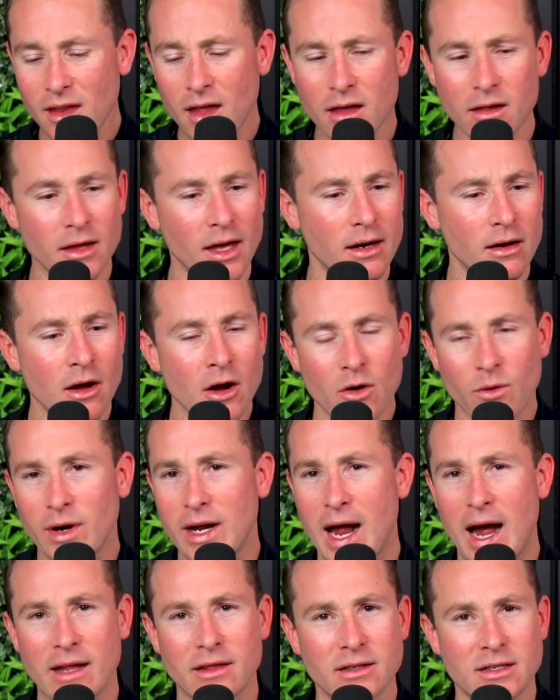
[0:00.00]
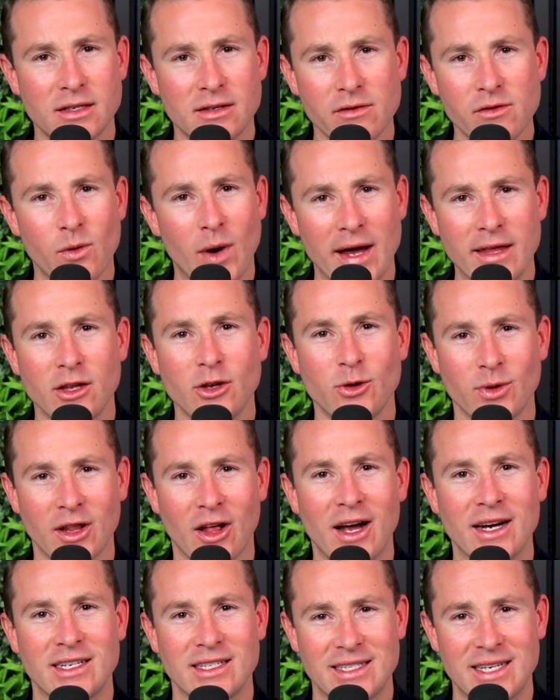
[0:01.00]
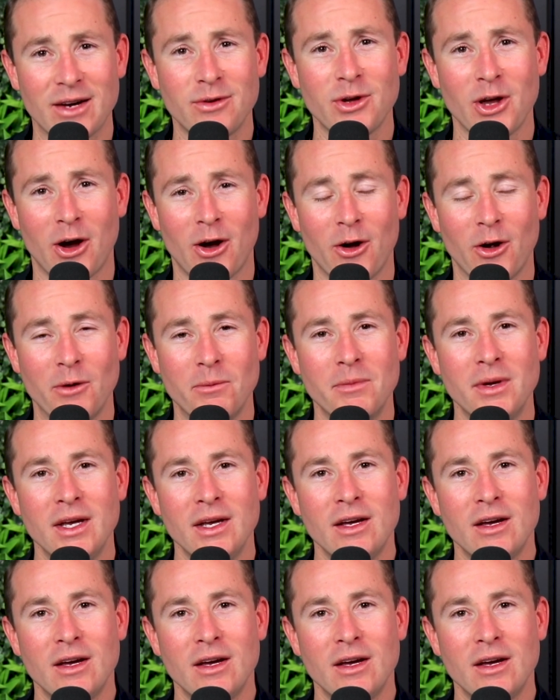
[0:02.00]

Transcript: that regardless of the way that you would like to sell your home,